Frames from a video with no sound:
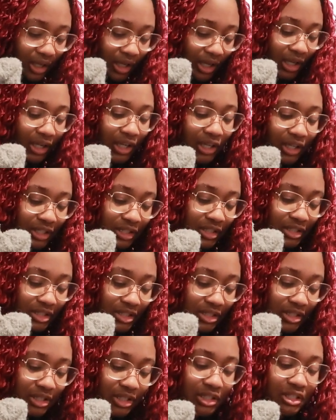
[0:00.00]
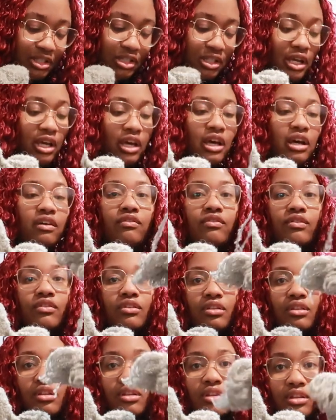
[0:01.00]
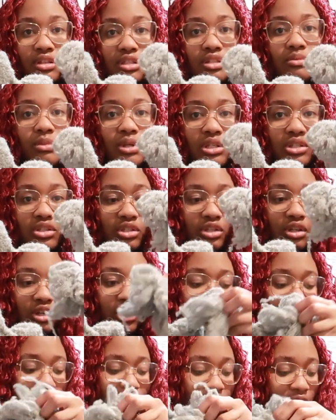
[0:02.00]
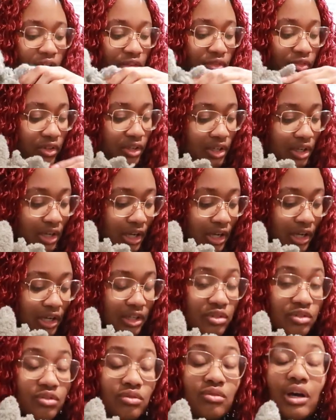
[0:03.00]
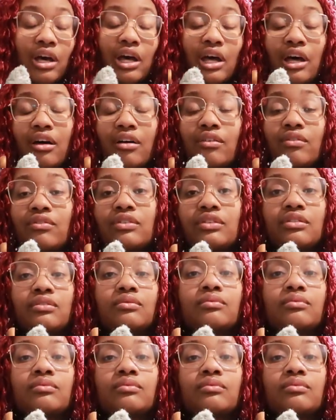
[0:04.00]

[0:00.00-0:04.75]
And since I have this much yarn left, I do have